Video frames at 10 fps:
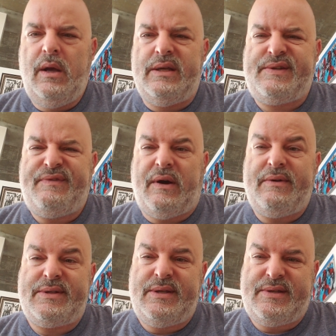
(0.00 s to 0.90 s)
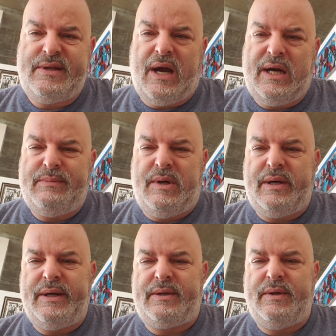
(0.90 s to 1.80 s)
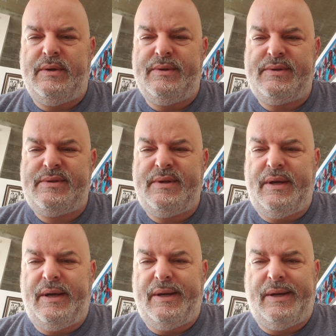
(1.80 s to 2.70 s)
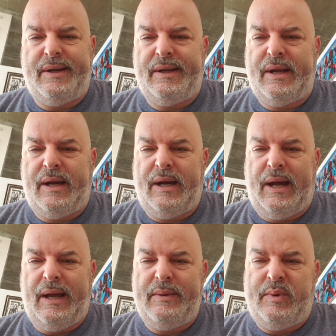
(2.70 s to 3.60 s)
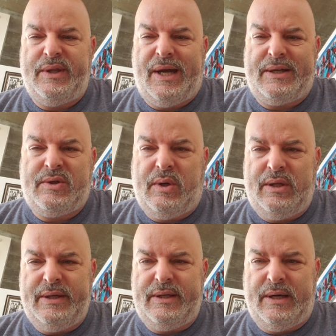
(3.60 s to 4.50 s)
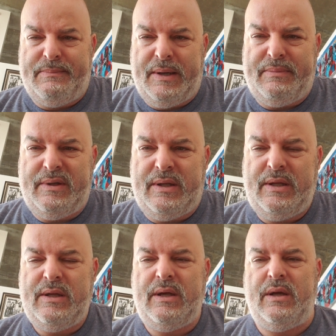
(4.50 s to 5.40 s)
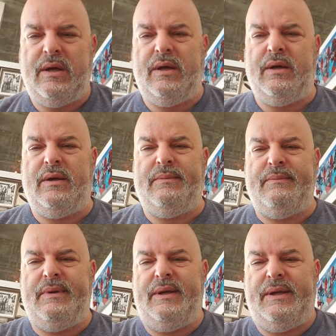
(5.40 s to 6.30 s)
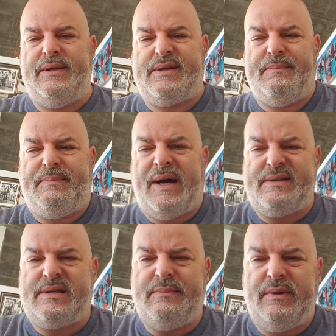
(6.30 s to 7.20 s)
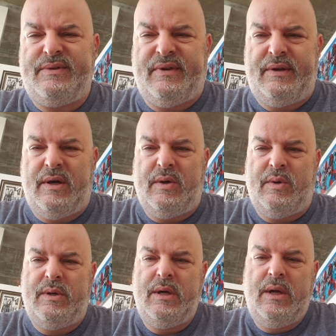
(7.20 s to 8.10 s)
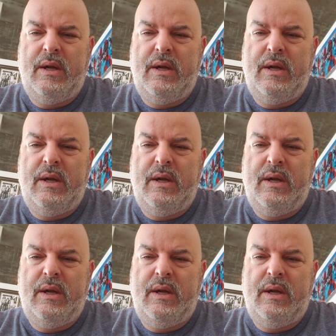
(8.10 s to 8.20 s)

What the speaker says: As far as the stock market goes, I will not call it a bubble. It is impossible to know